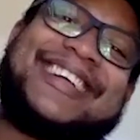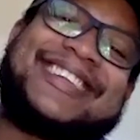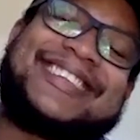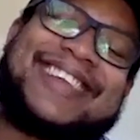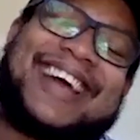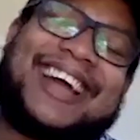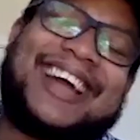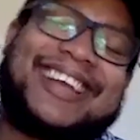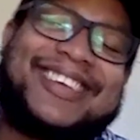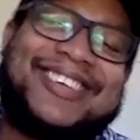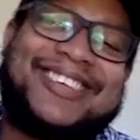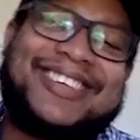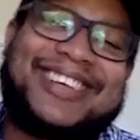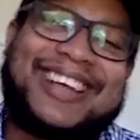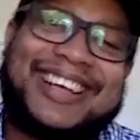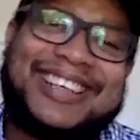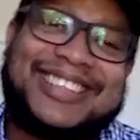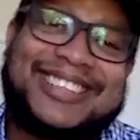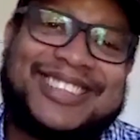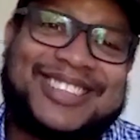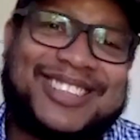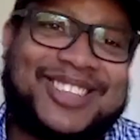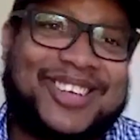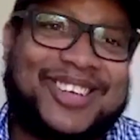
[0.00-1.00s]
Thank you
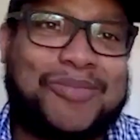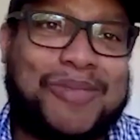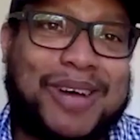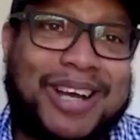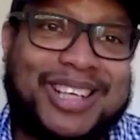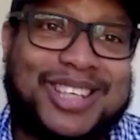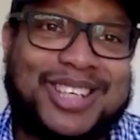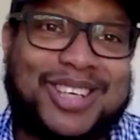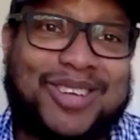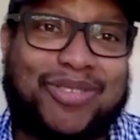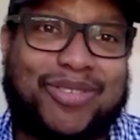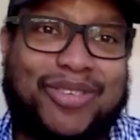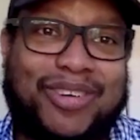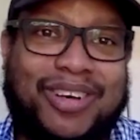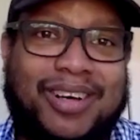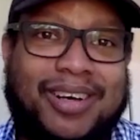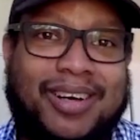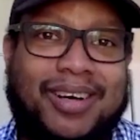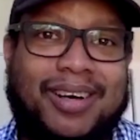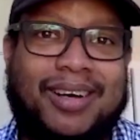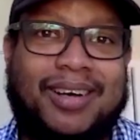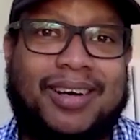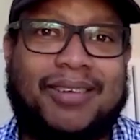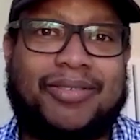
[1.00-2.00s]
guys so much
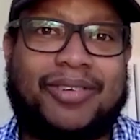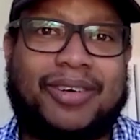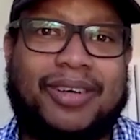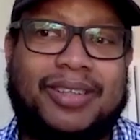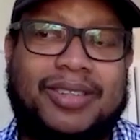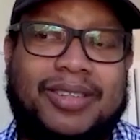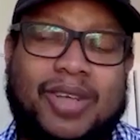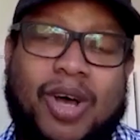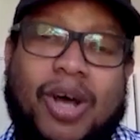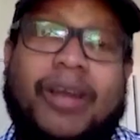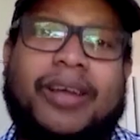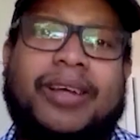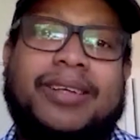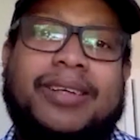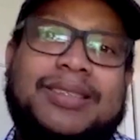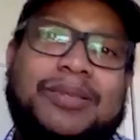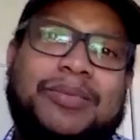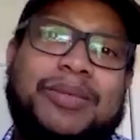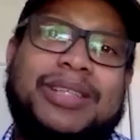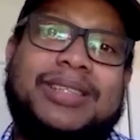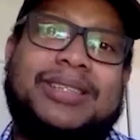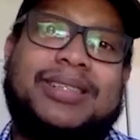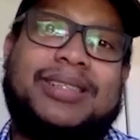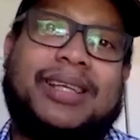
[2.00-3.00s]
for talking to
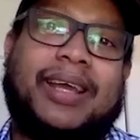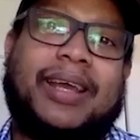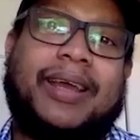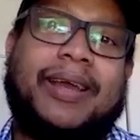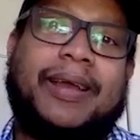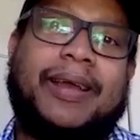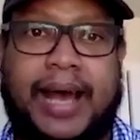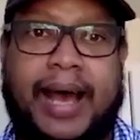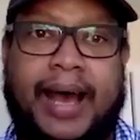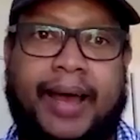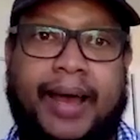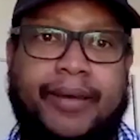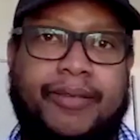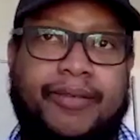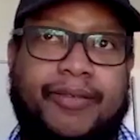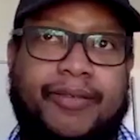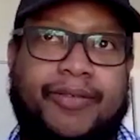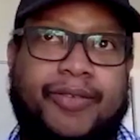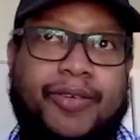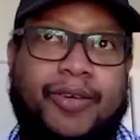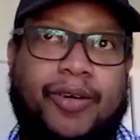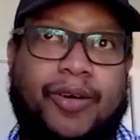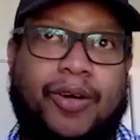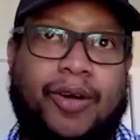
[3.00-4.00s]
me today and
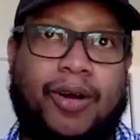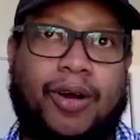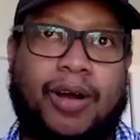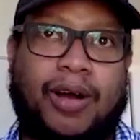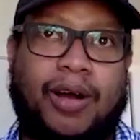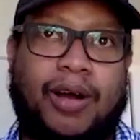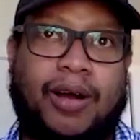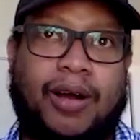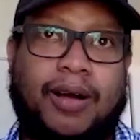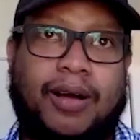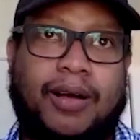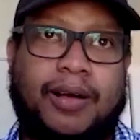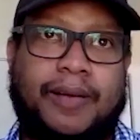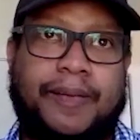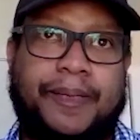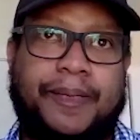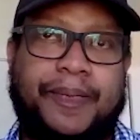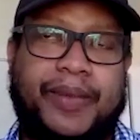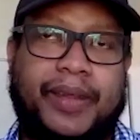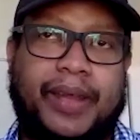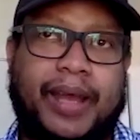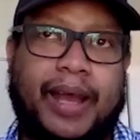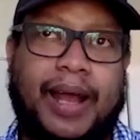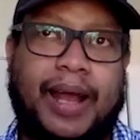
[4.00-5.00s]
for
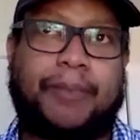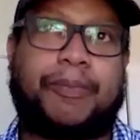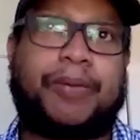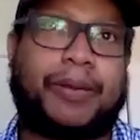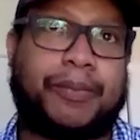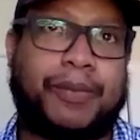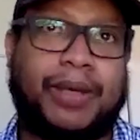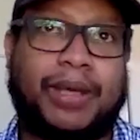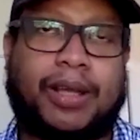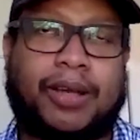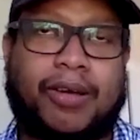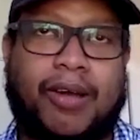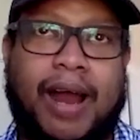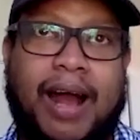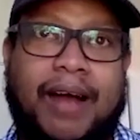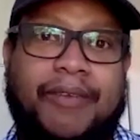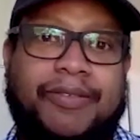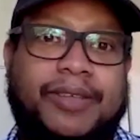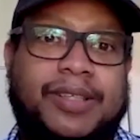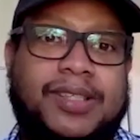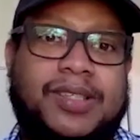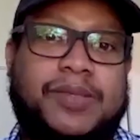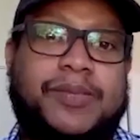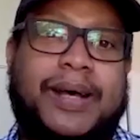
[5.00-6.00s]
helping me craft
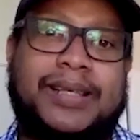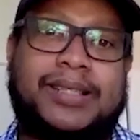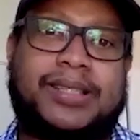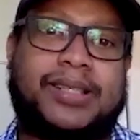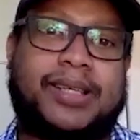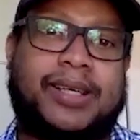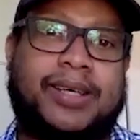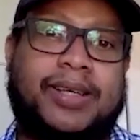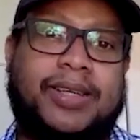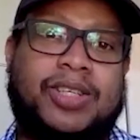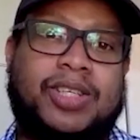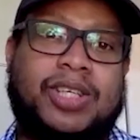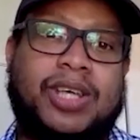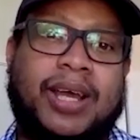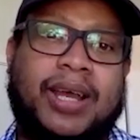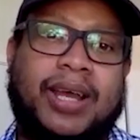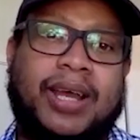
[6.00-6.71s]
this message.